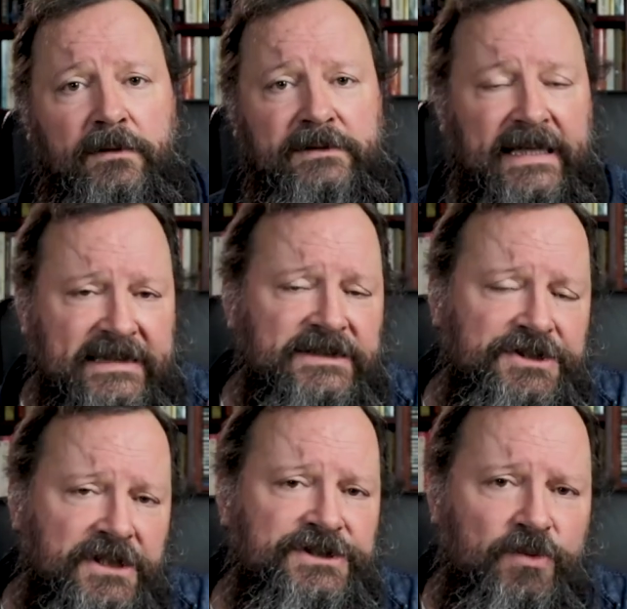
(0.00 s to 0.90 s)
That is
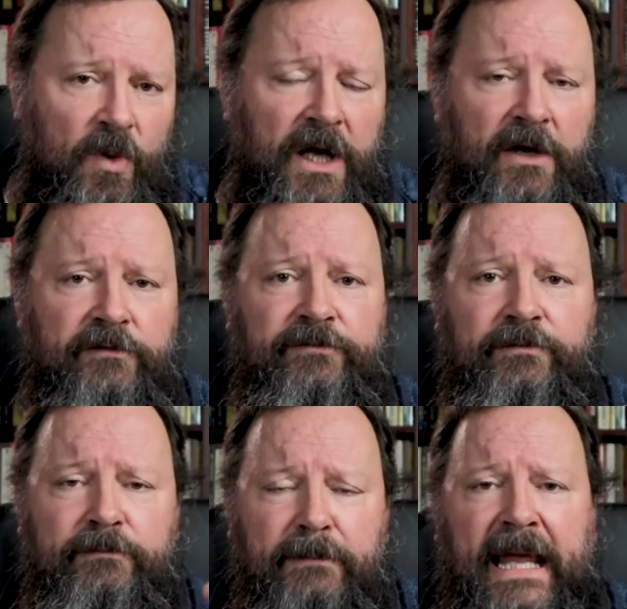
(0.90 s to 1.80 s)
just one of
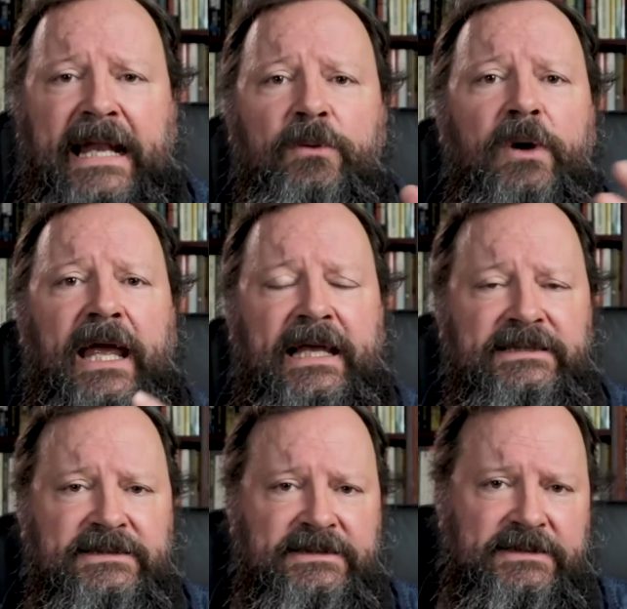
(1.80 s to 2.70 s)
many
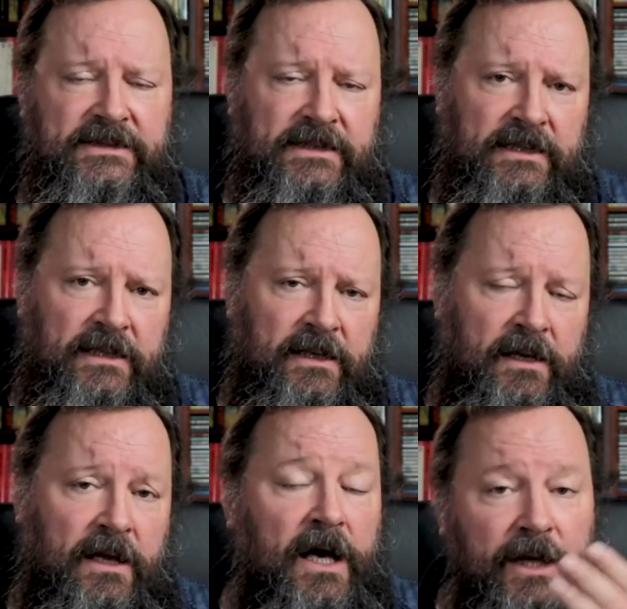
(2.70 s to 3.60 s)
ways.
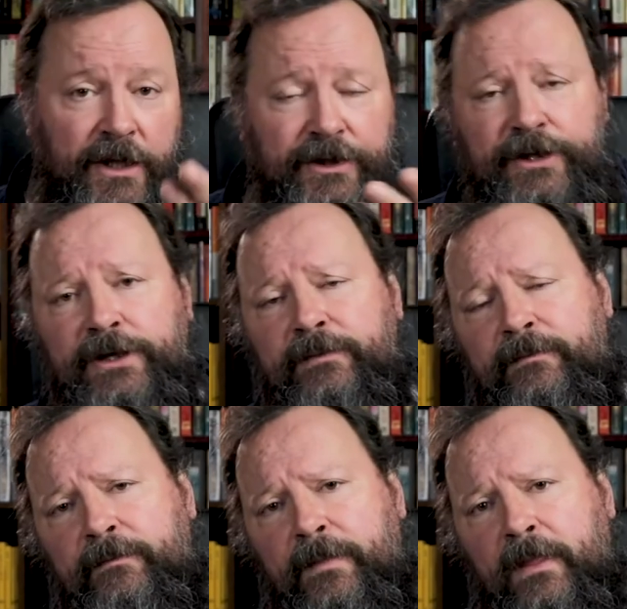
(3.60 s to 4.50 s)
Another
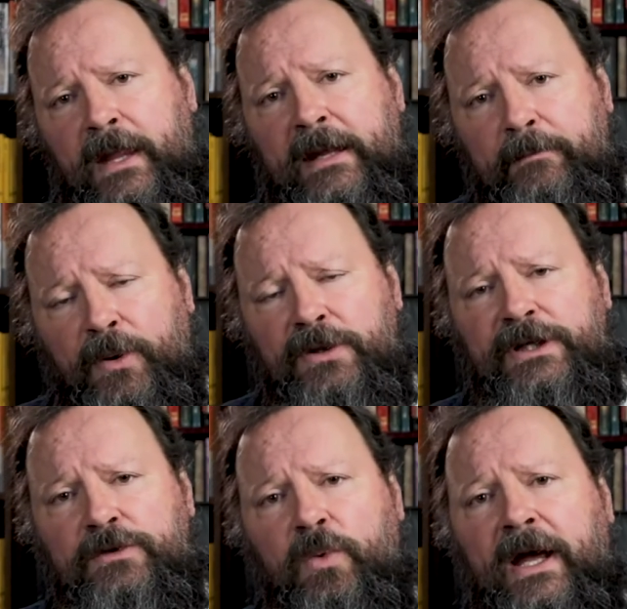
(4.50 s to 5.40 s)

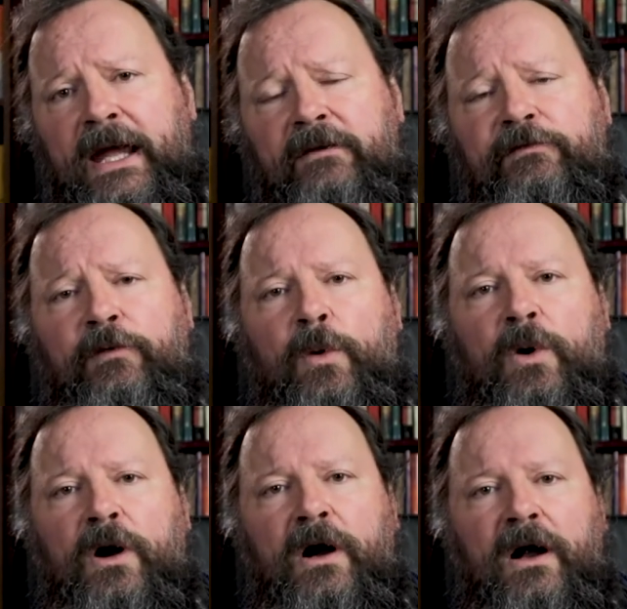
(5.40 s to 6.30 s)
important way
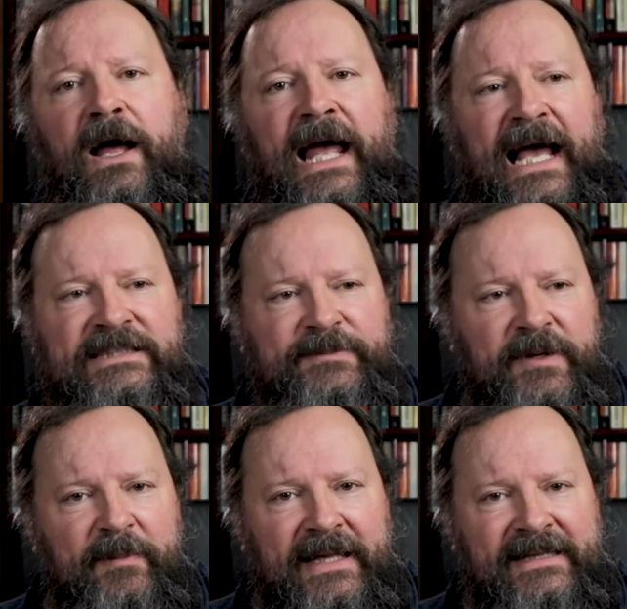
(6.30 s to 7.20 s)
for
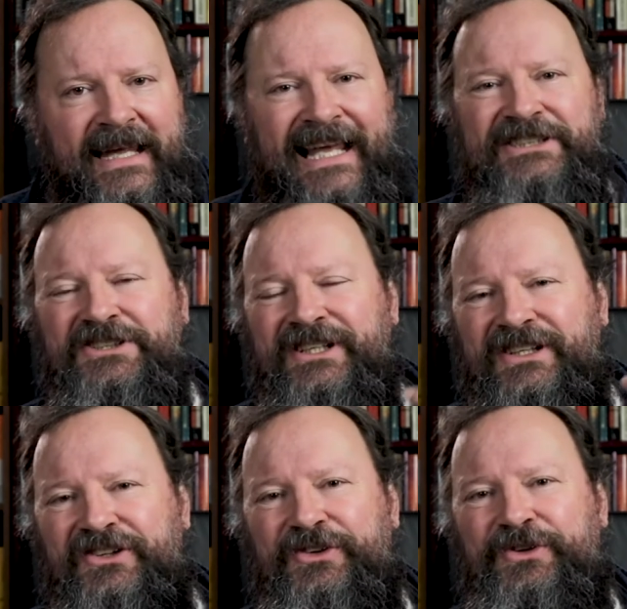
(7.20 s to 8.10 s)

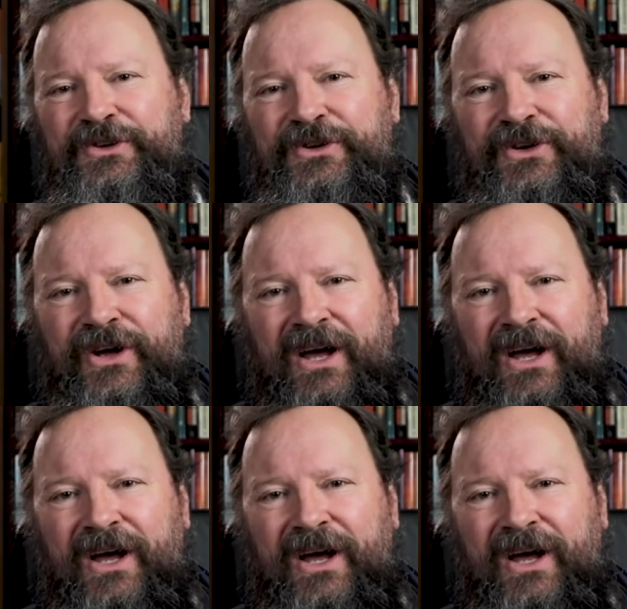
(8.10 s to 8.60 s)
experimentation to